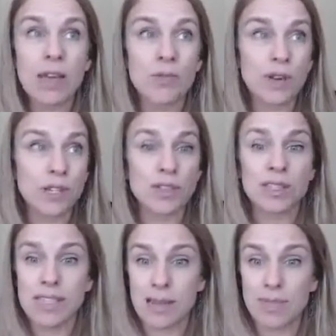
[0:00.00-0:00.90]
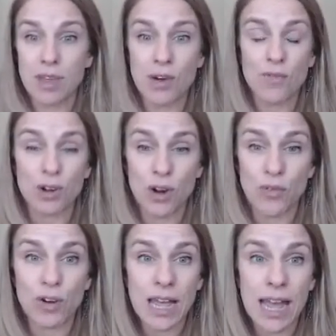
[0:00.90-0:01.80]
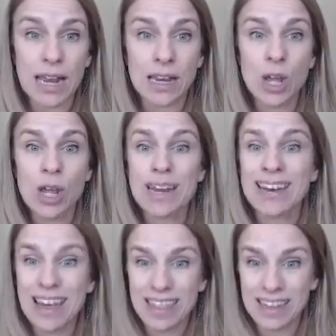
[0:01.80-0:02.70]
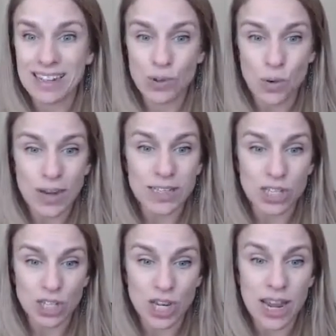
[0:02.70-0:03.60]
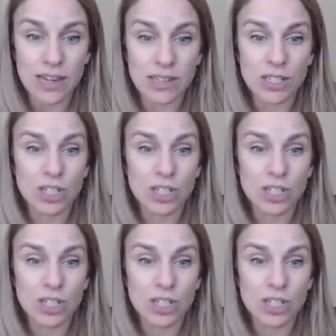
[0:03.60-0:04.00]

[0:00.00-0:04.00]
If we do the same thing over and over again, nothing is going to change.